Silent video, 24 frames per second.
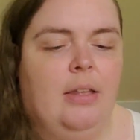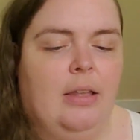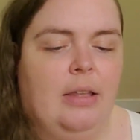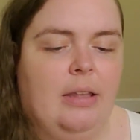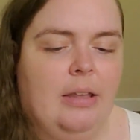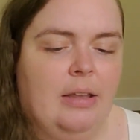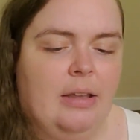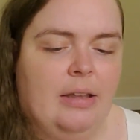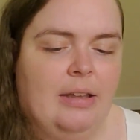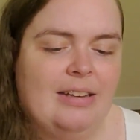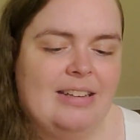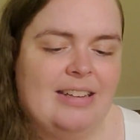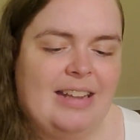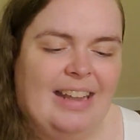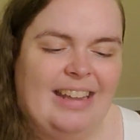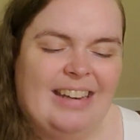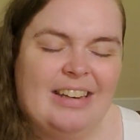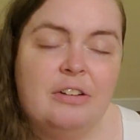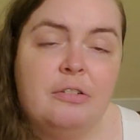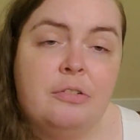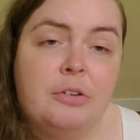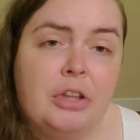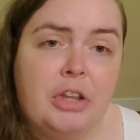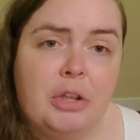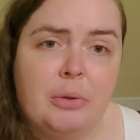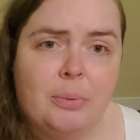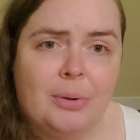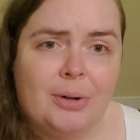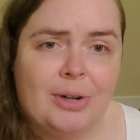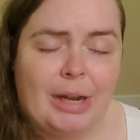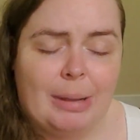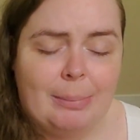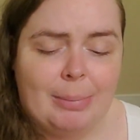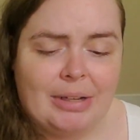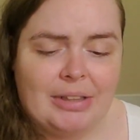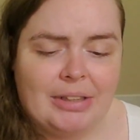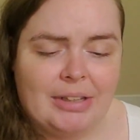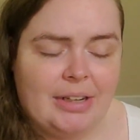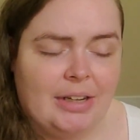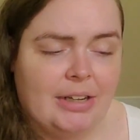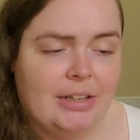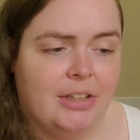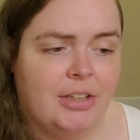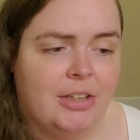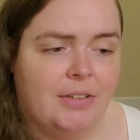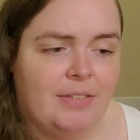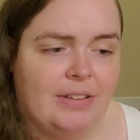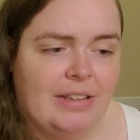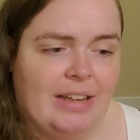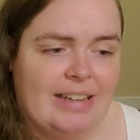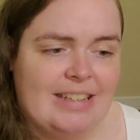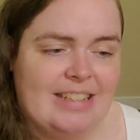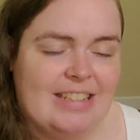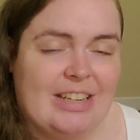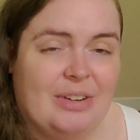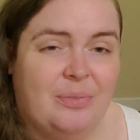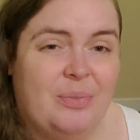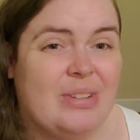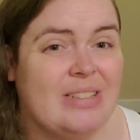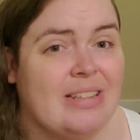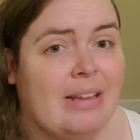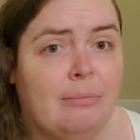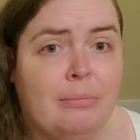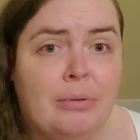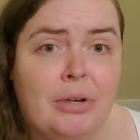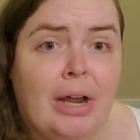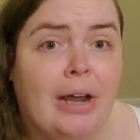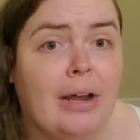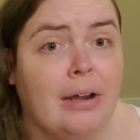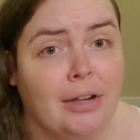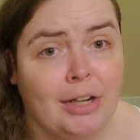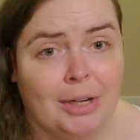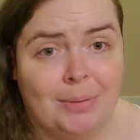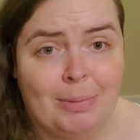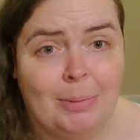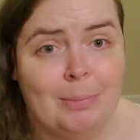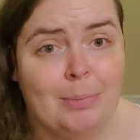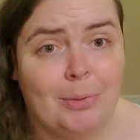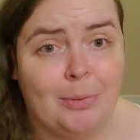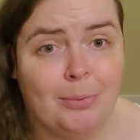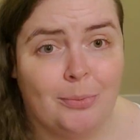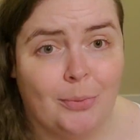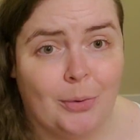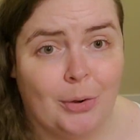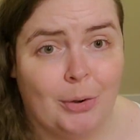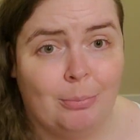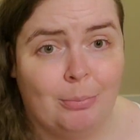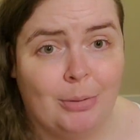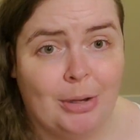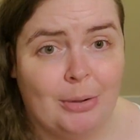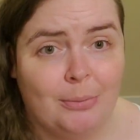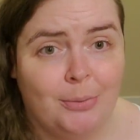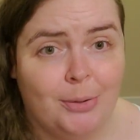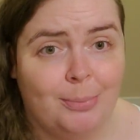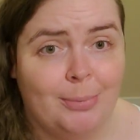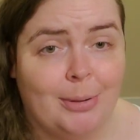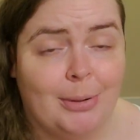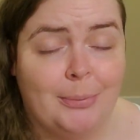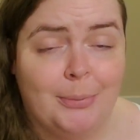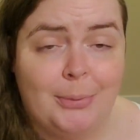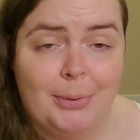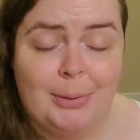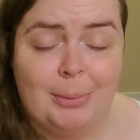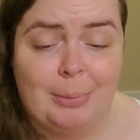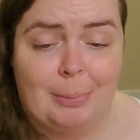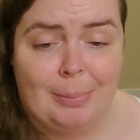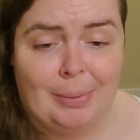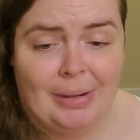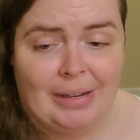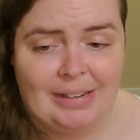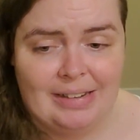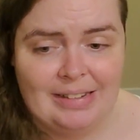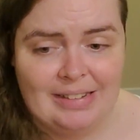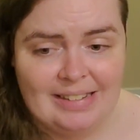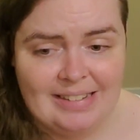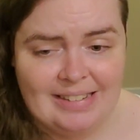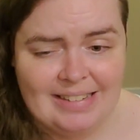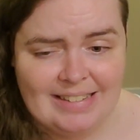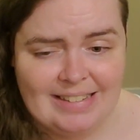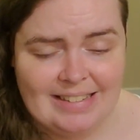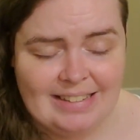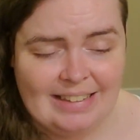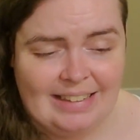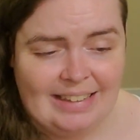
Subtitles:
And I didn't really worry about the color of elastic, because I'm not going to be performing with my wooden buttons.